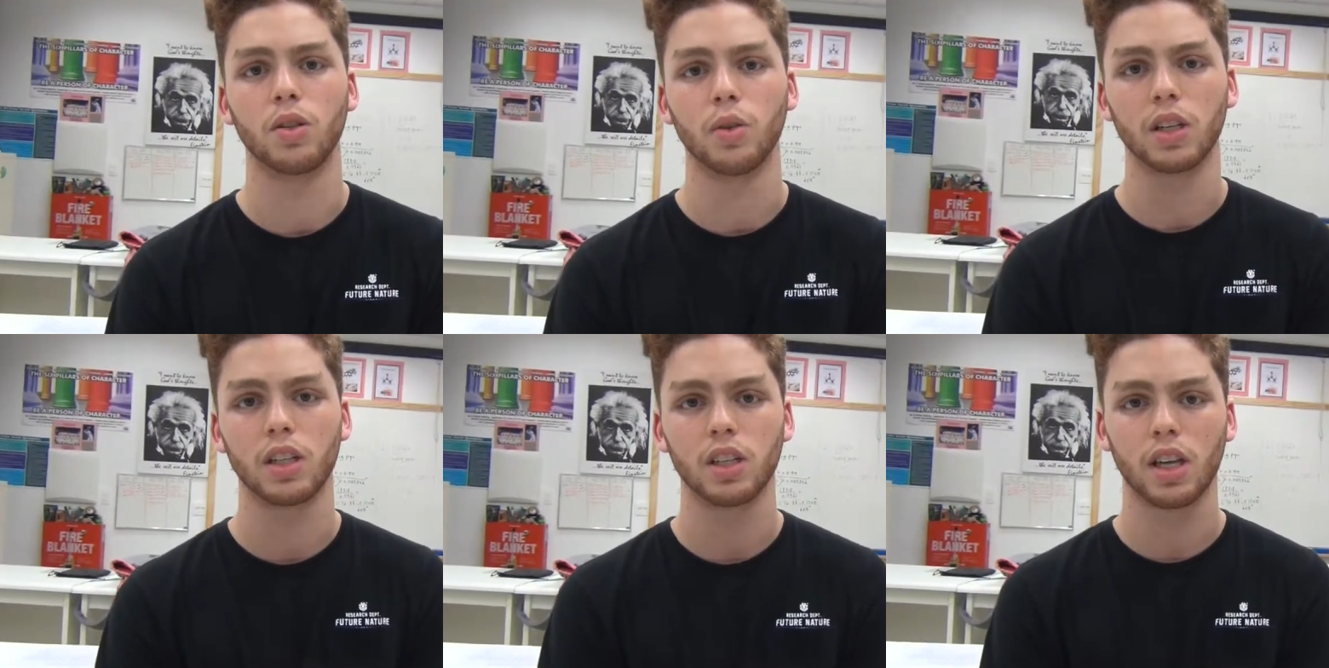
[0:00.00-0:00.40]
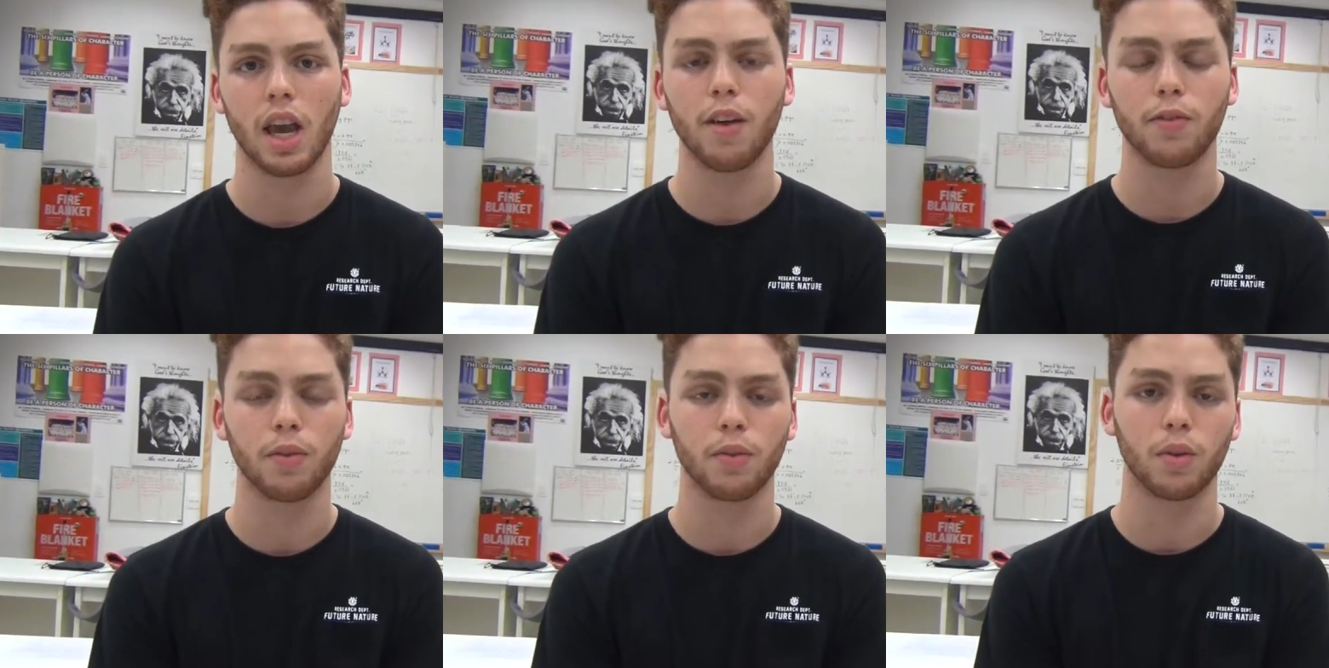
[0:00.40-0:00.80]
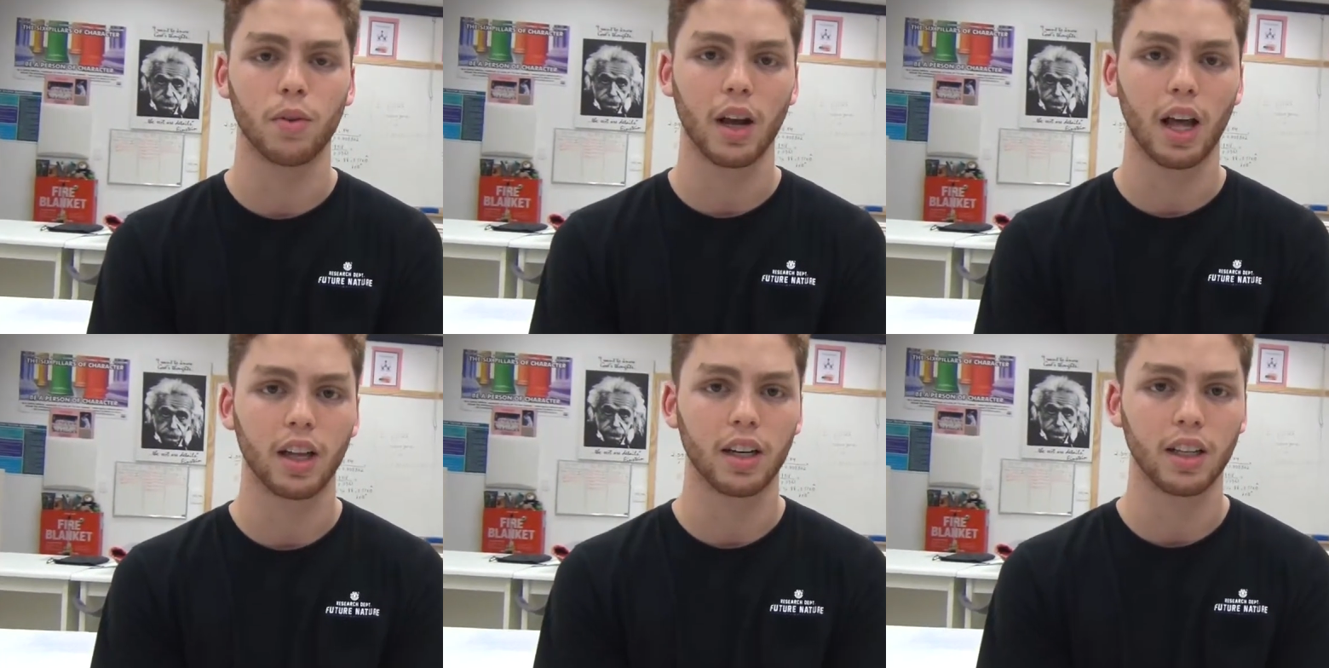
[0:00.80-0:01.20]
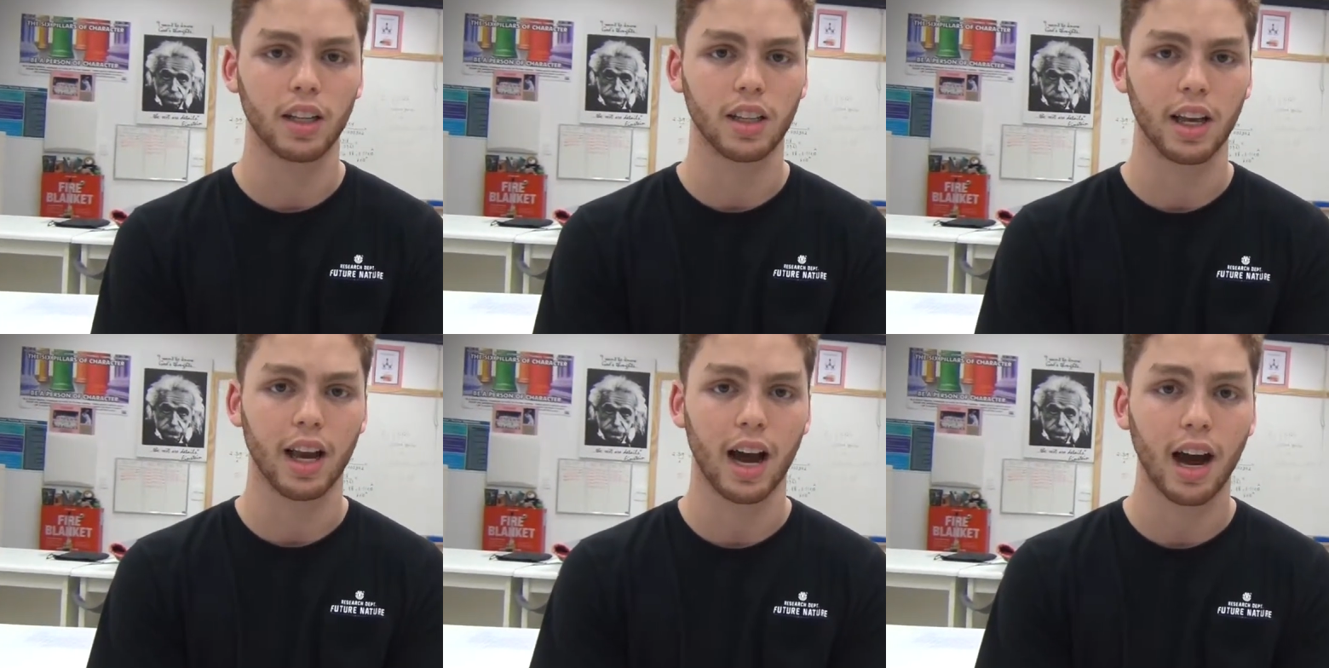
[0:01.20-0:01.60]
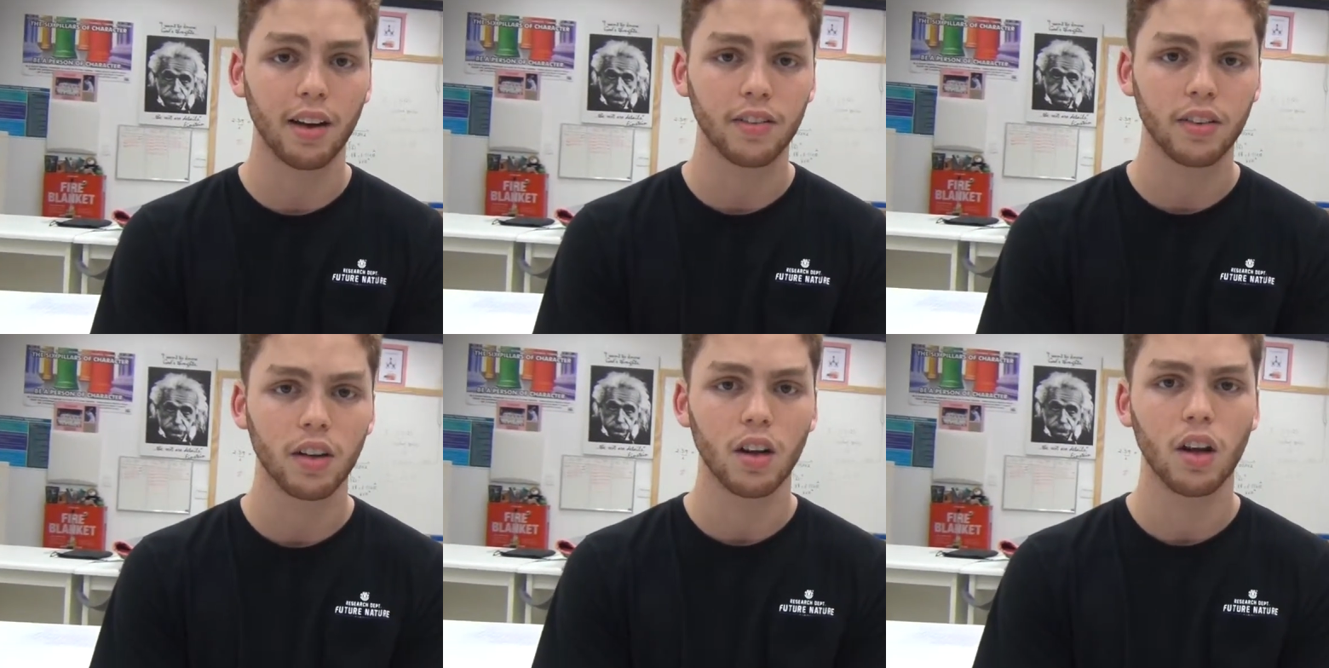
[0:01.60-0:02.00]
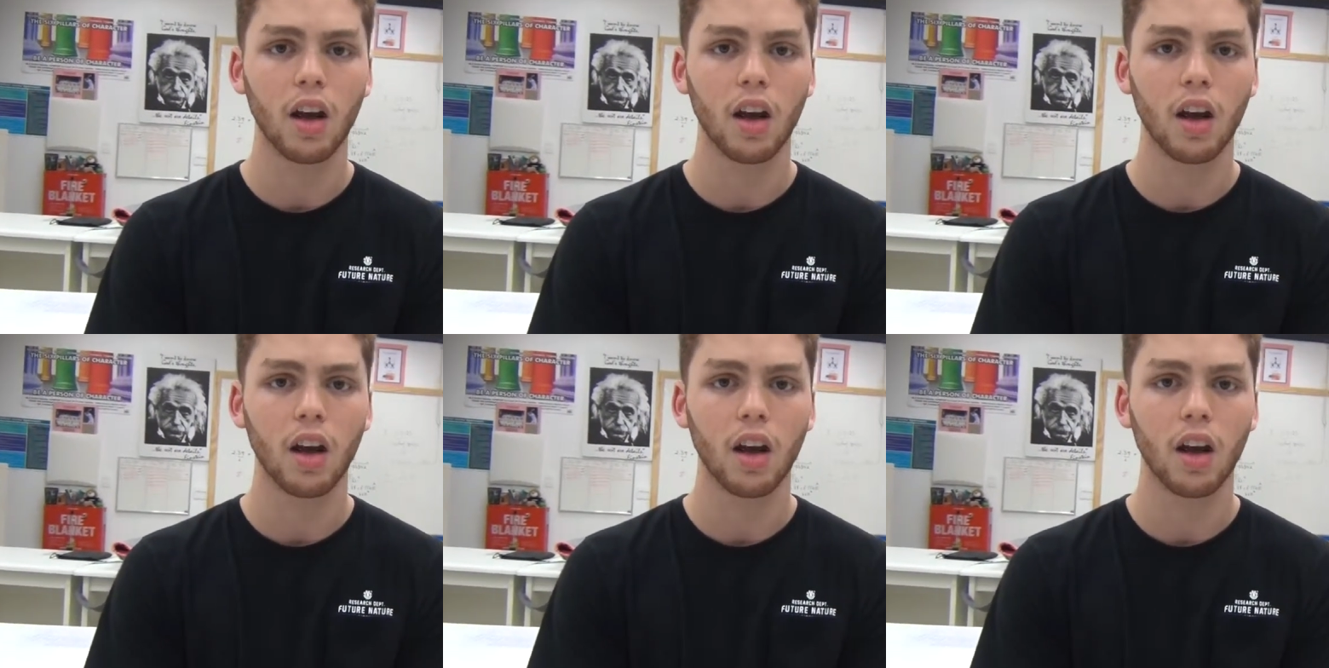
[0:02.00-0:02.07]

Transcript: to escape from the reality that they have,